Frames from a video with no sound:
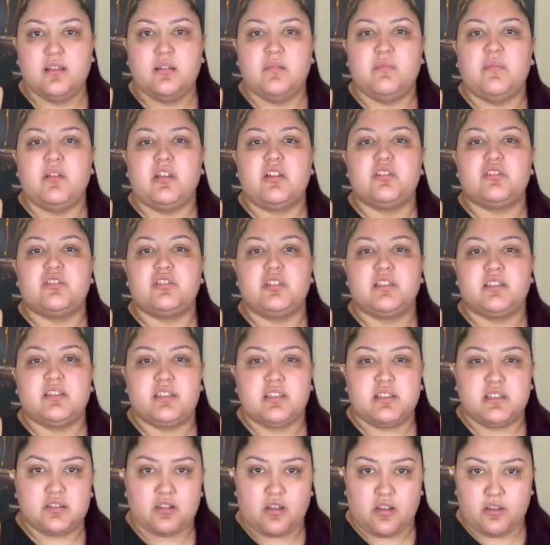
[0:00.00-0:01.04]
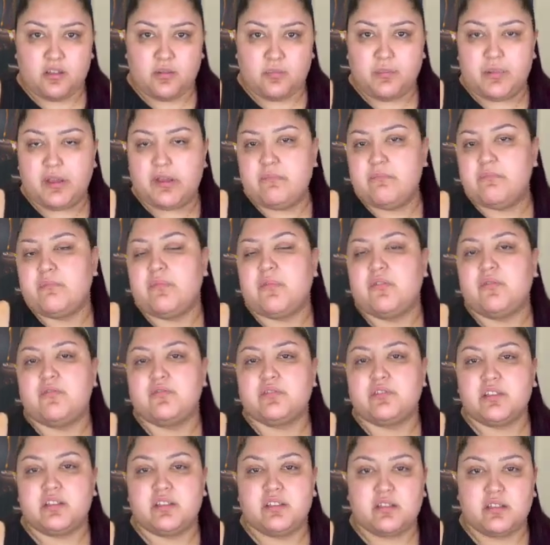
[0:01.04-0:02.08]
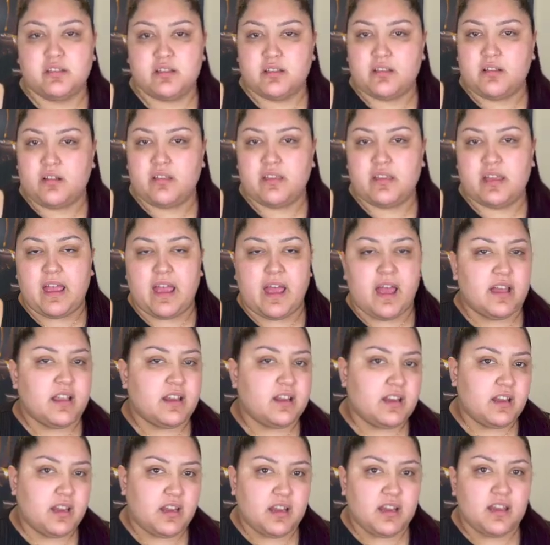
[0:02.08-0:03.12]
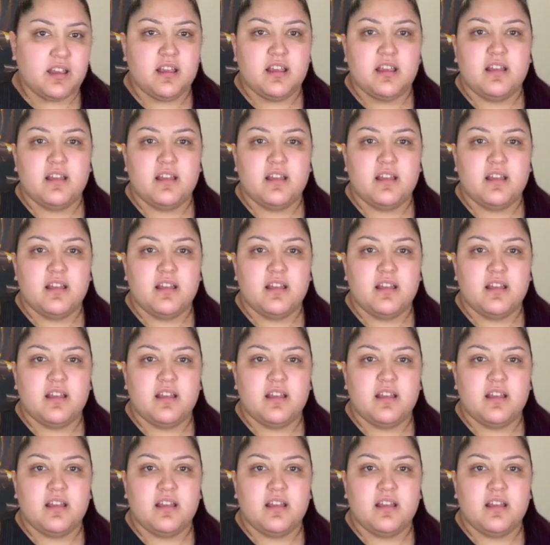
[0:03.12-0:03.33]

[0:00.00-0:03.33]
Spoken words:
because she sees all the pimples and all the acne